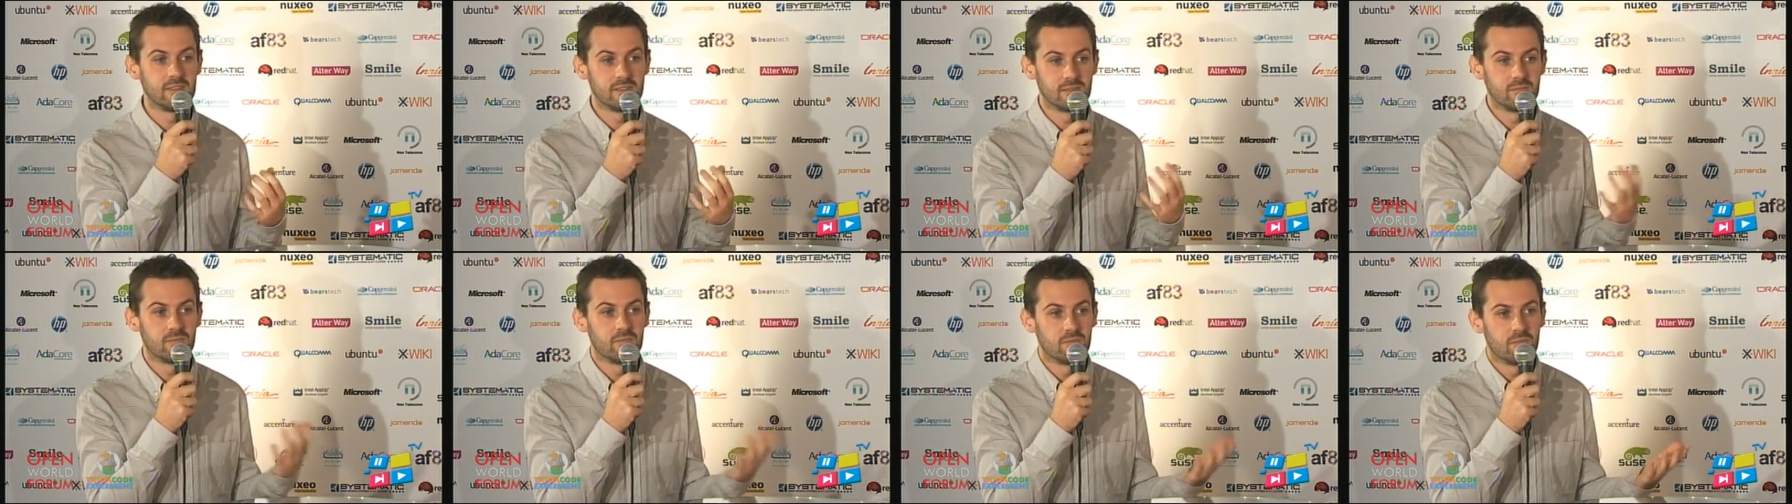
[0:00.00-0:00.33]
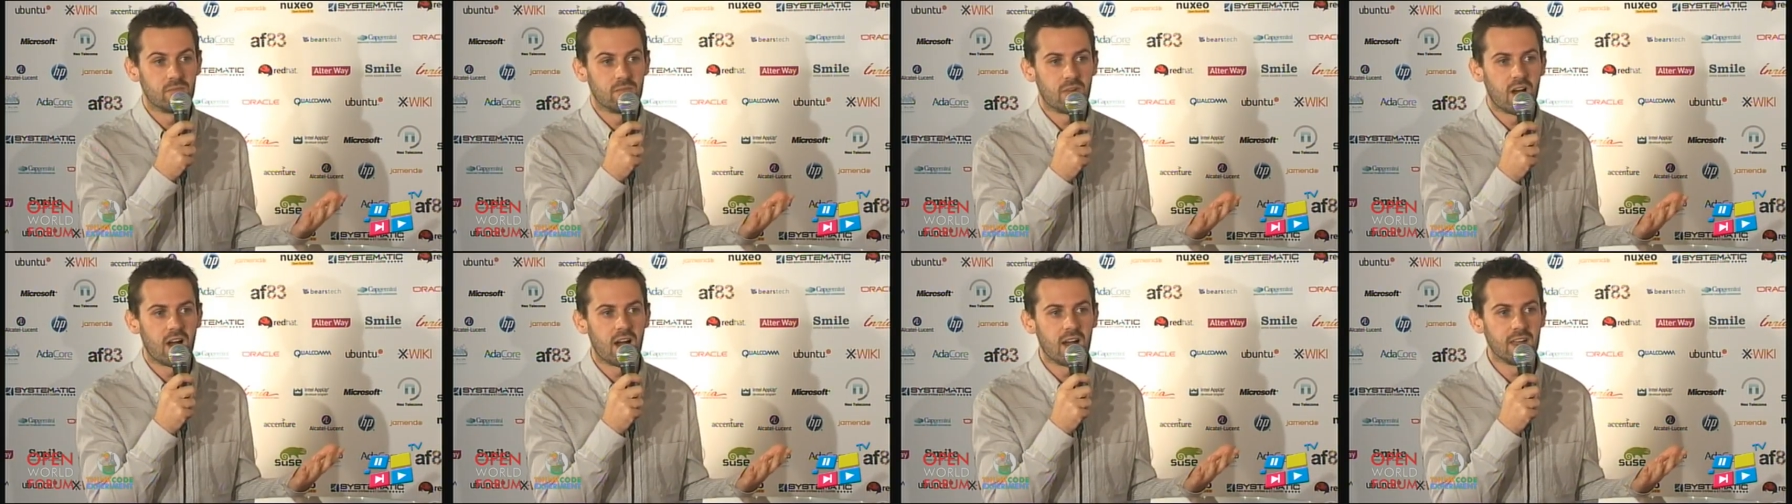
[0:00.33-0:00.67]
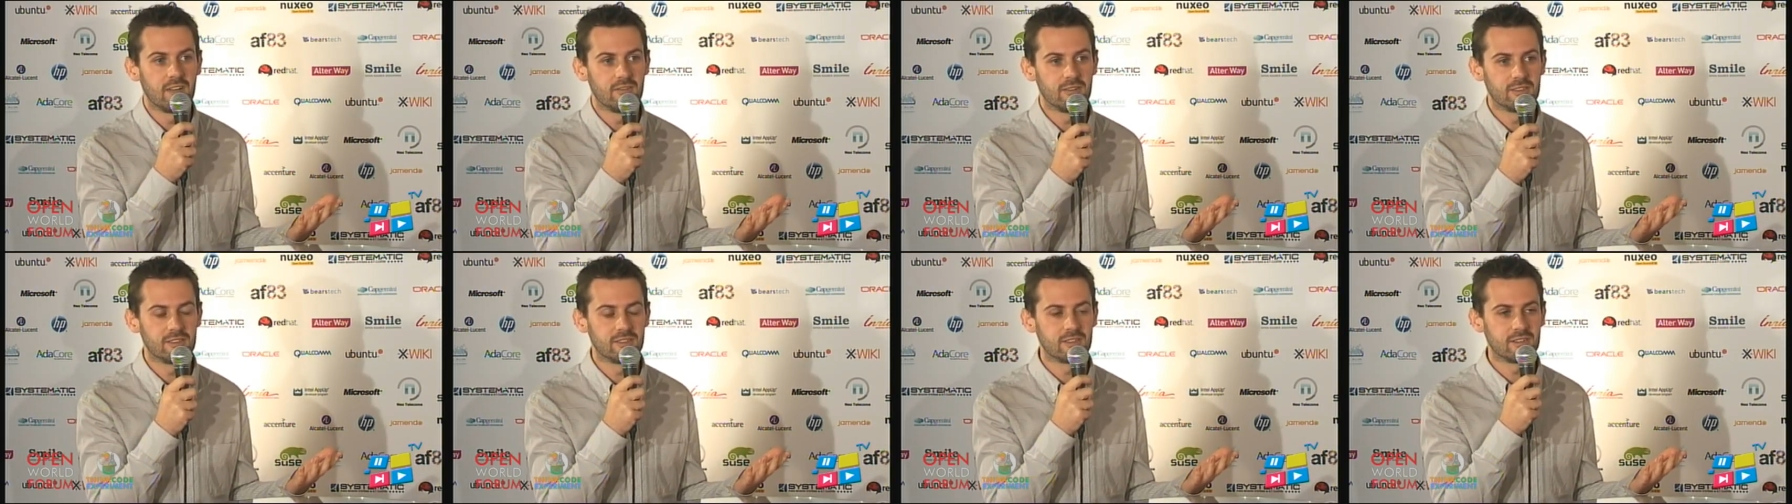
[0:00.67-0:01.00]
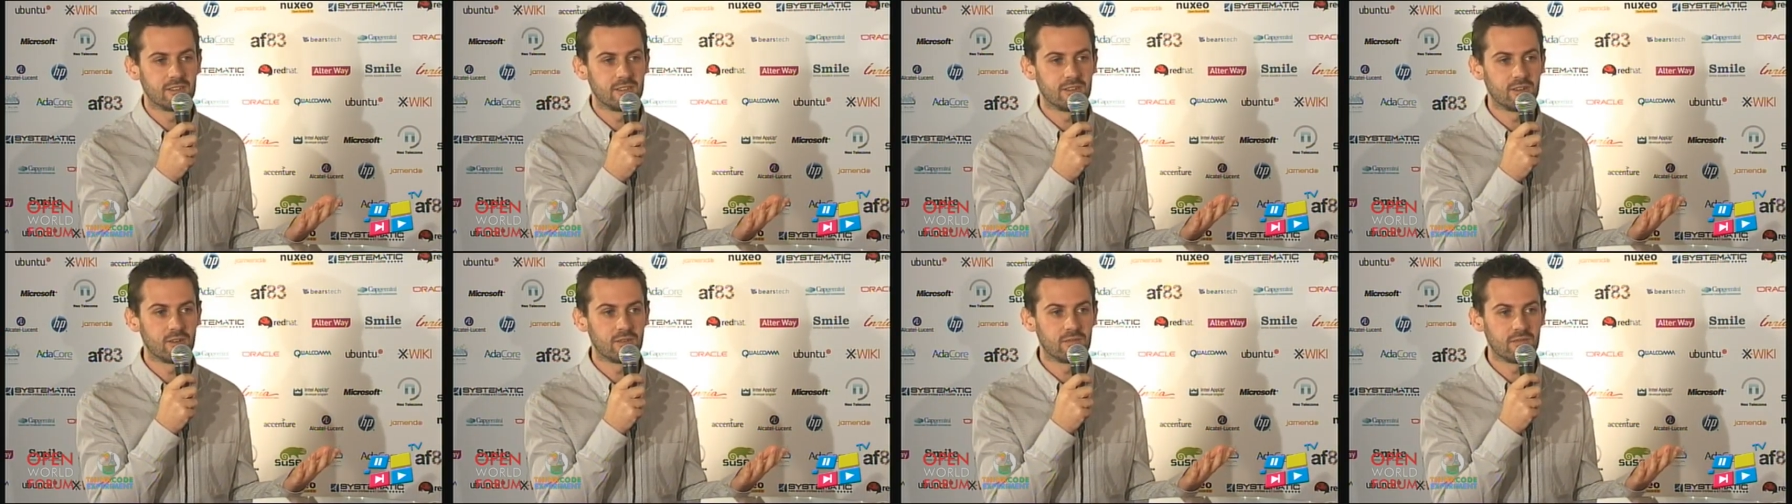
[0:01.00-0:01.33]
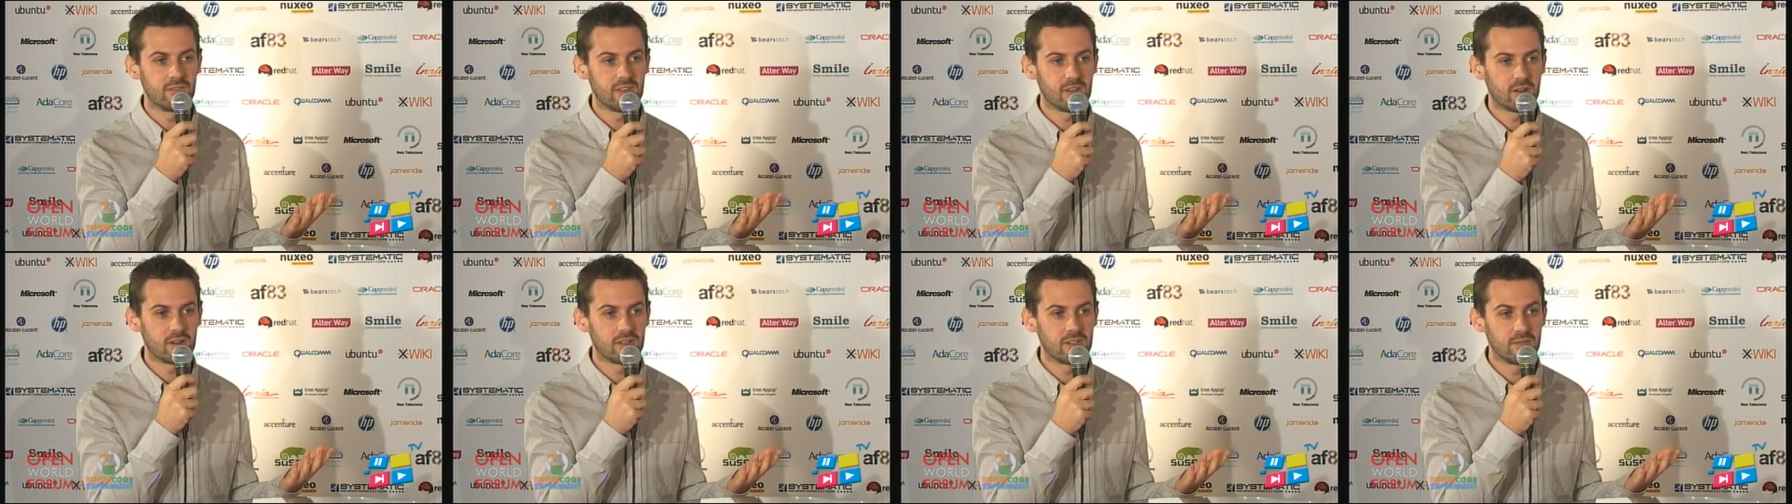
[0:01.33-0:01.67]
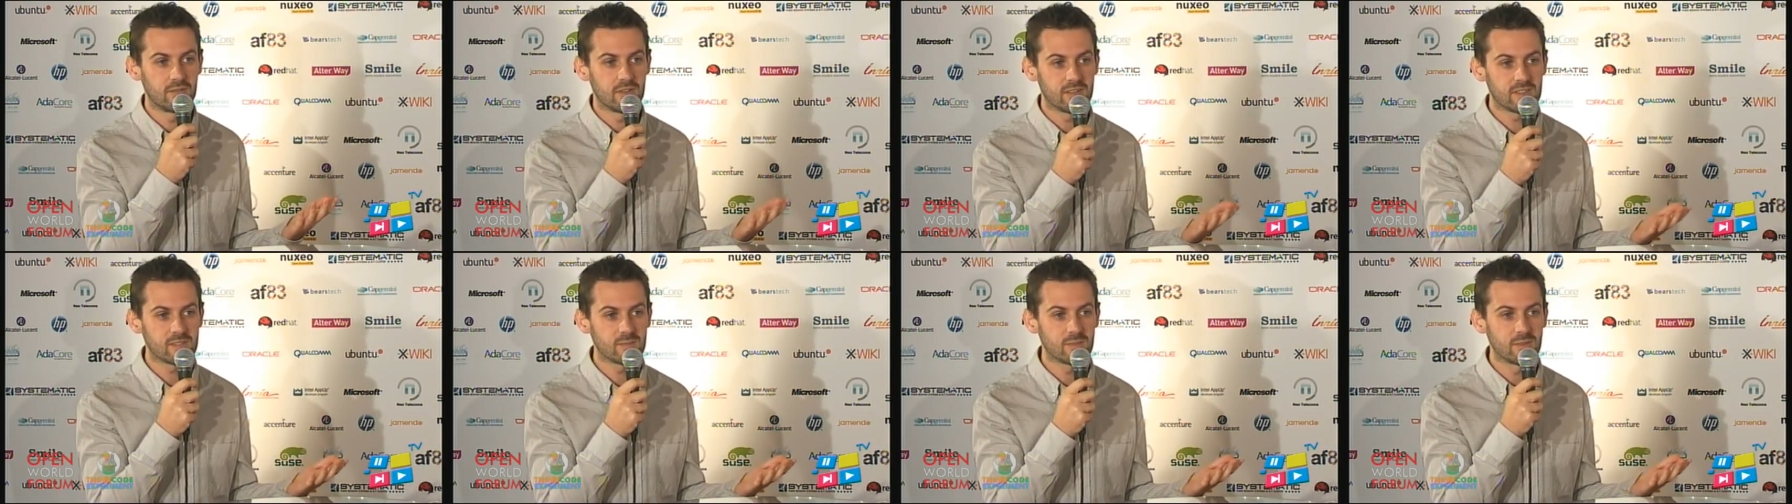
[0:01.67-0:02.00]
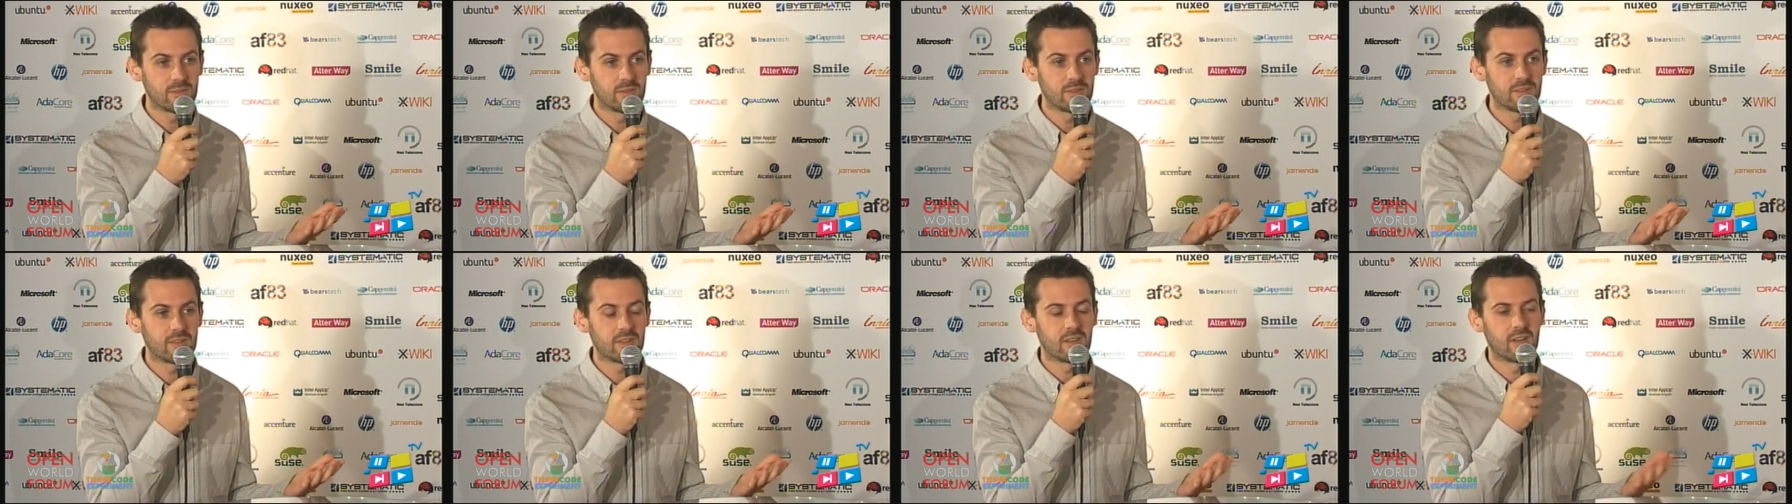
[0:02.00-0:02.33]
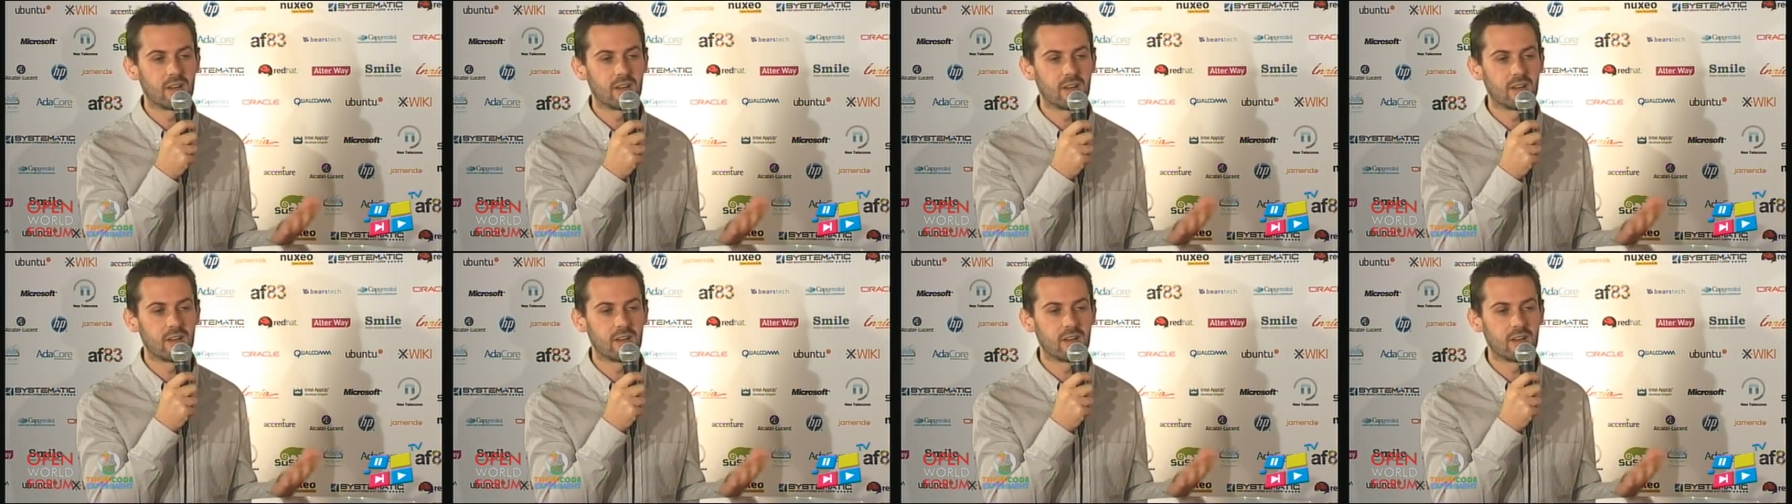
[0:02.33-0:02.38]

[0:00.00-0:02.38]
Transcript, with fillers: there's high return on, on investment.